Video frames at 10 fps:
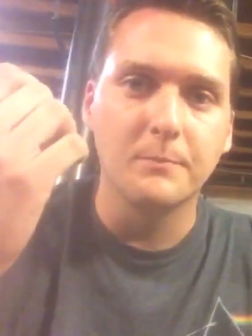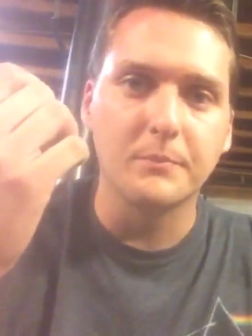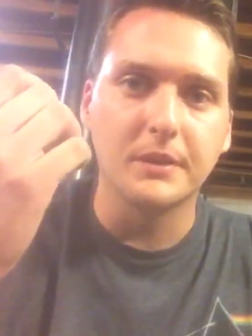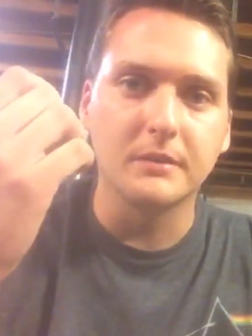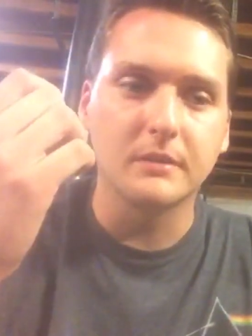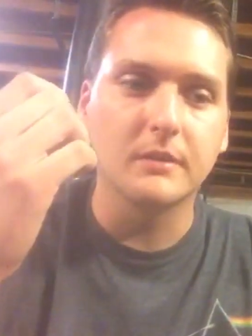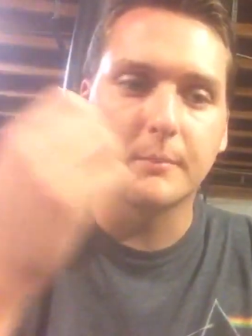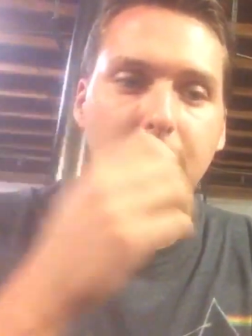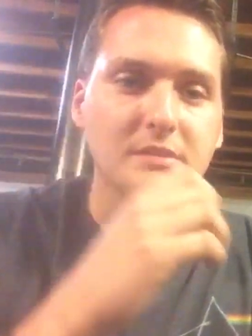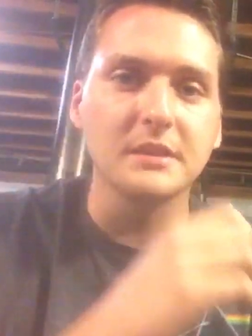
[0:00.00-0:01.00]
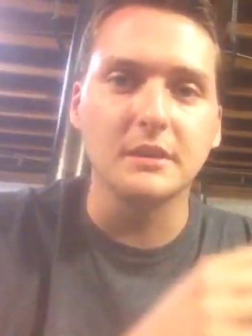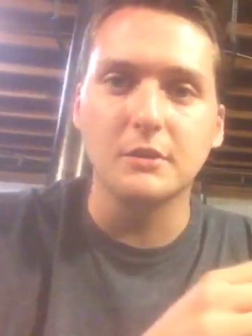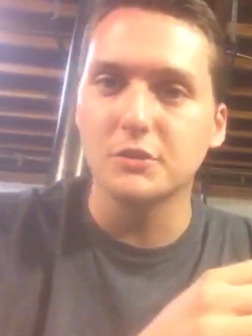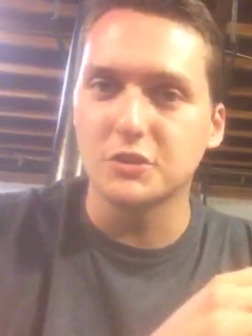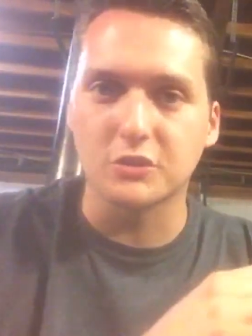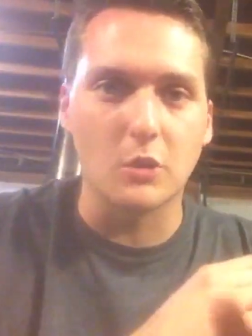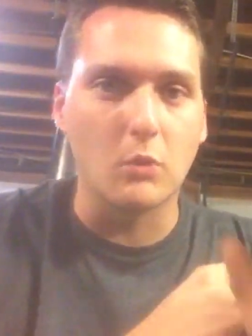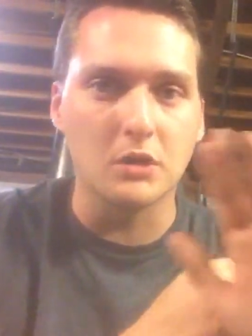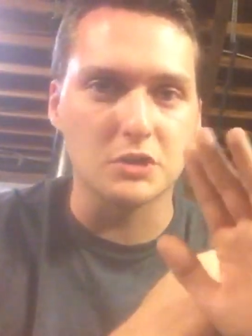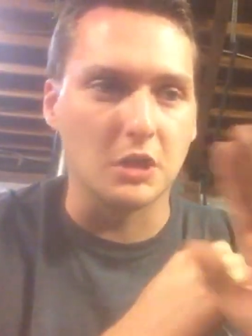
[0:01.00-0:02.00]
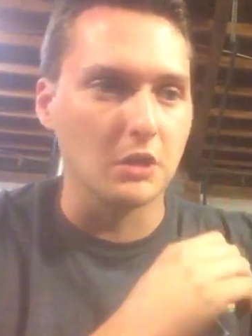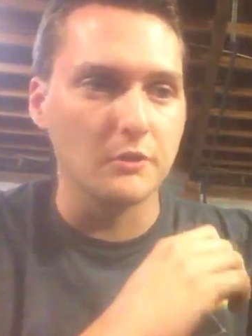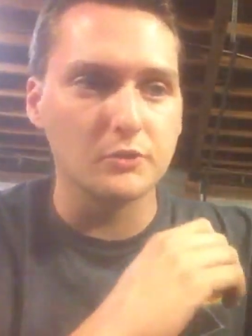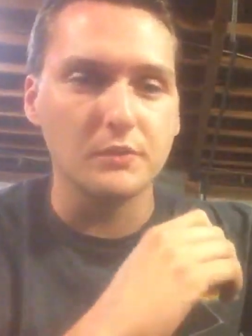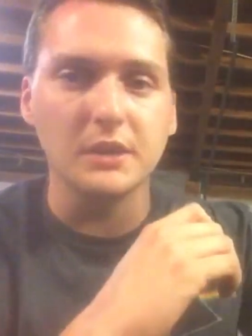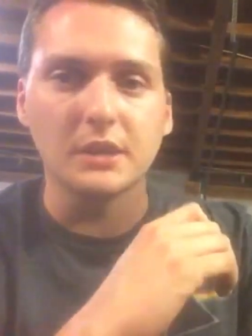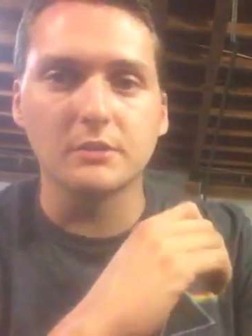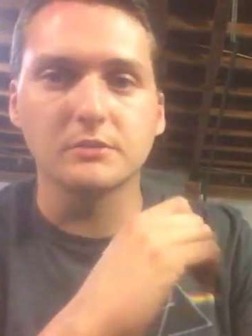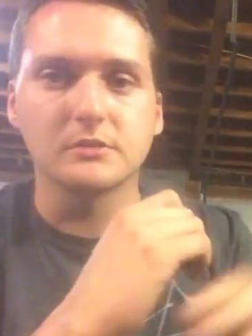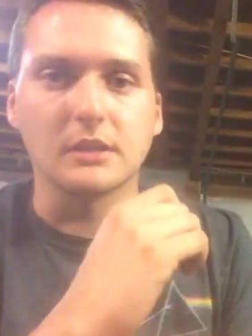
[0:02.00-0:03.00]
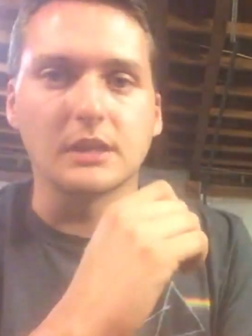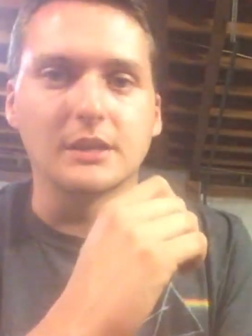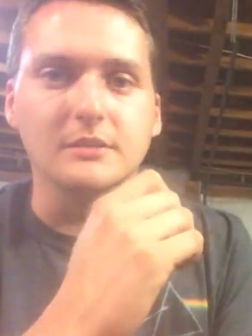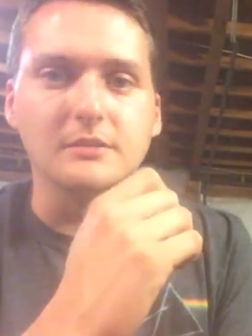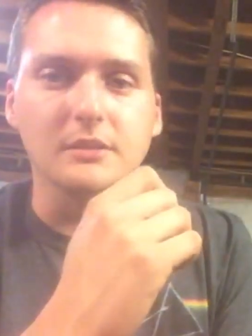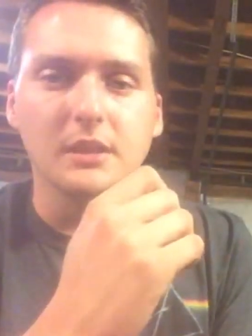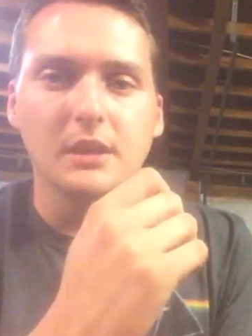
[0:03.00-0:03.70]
But the best thing to do is just go watch all of those videos, and